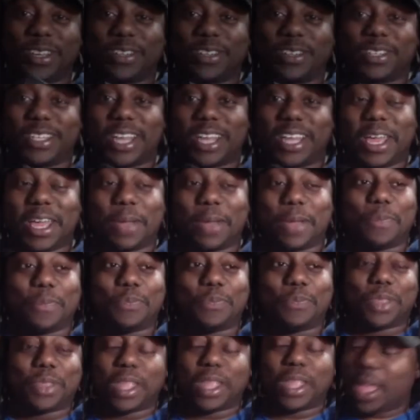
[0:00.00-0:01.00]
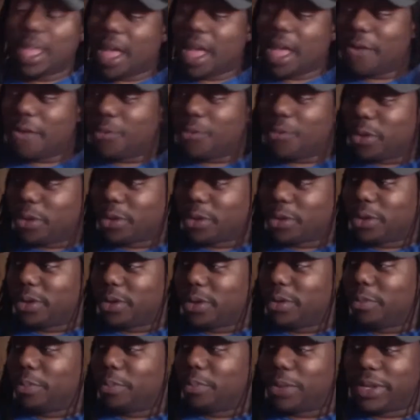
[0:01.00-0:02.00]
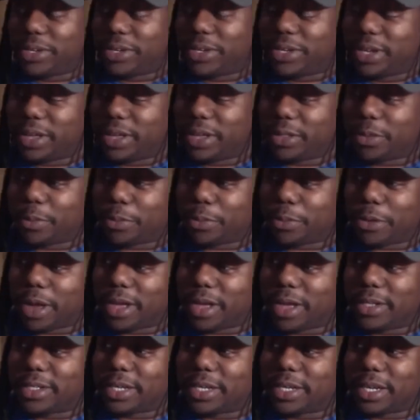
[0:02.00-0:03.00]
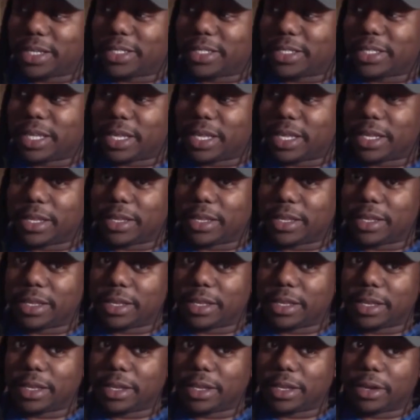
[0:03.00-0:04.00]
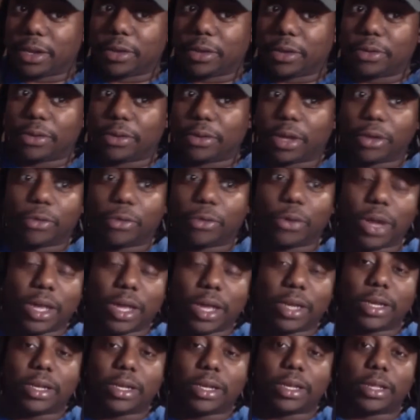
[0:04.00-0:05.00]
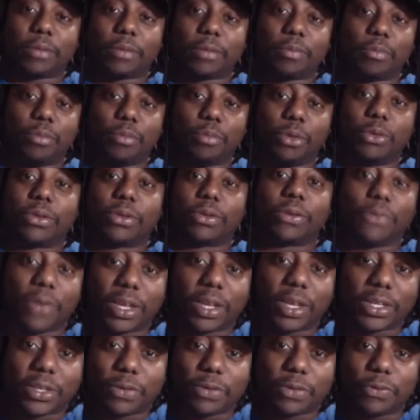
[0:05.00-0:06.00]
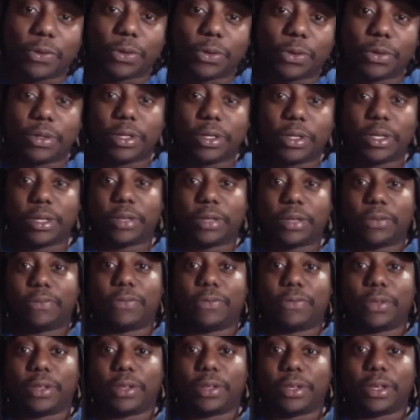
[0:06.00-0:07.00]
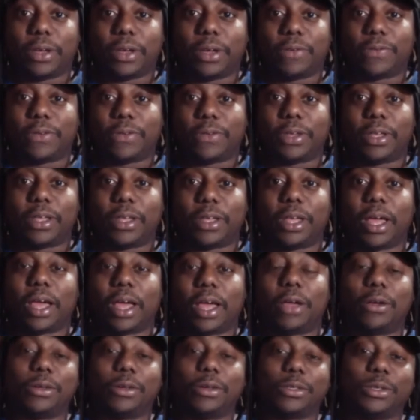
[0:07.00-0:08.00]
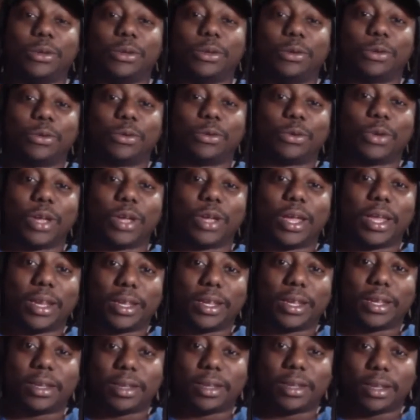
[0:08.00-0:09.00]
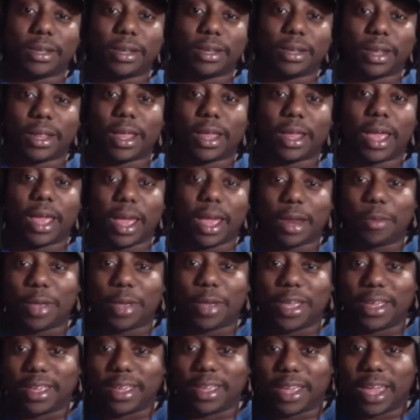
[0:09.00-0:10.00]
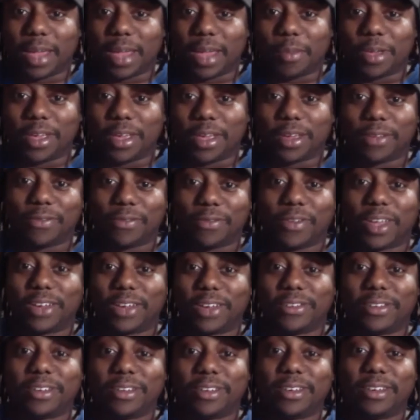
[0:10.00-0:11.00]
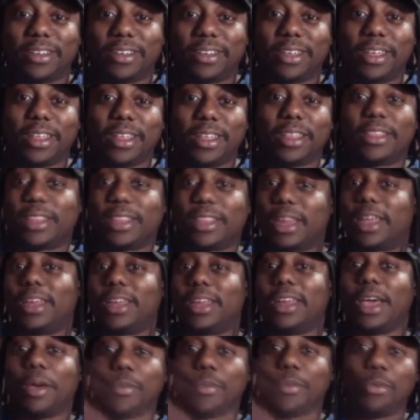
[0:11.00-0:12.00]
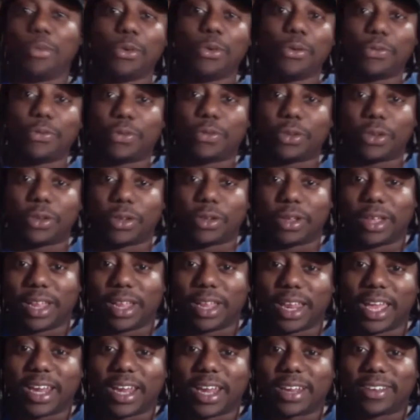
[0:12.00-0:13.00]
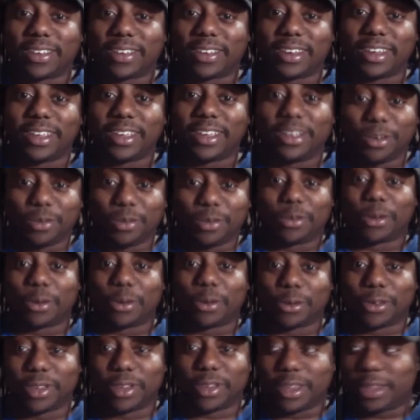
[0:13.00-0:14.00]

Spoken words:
name. I've worked on a bunch of other projects and, I created a music festival in Philadelphia. I also created an anime and gaming convention that I now moved to Atlantic City in New Jersey.